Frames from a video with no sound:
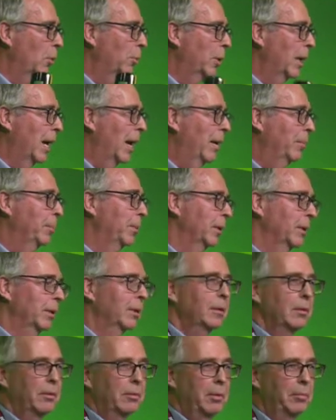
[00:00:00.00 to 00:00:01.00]
happen
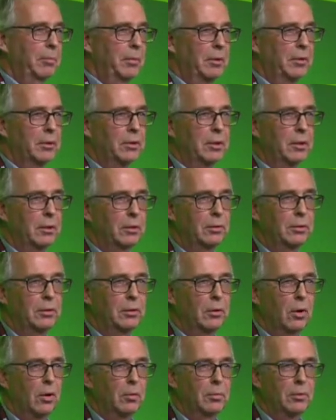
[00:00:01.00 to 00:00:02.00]
when we return to
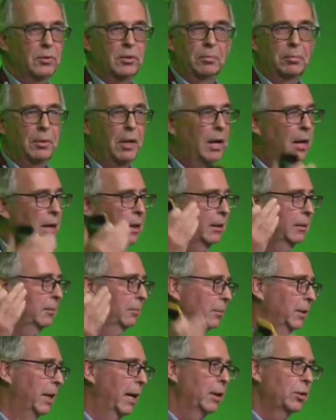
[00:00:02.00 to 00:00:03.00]
normal supply
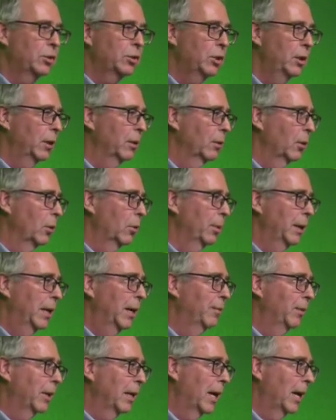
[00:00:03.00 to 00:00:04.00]
next year or
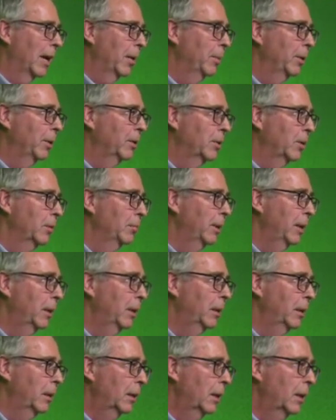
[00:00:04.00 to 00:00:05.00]
whenever that happens to be.
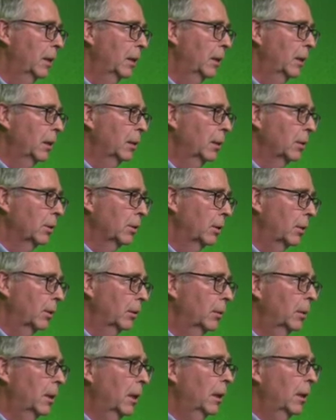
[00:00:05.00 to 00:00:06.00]

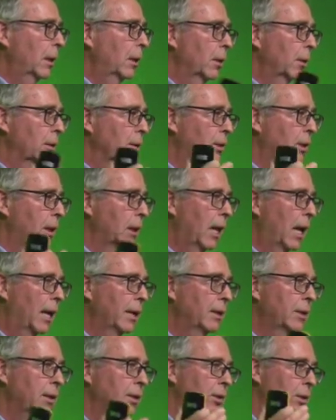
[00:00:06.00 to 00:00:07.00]
So, you know,
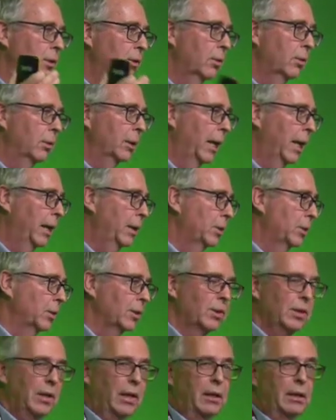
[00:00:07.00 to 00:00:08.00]
Stellantis is going
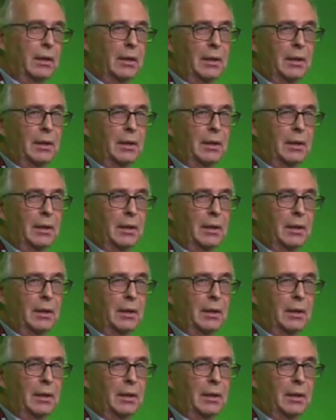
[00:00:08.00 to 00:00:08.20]
agency.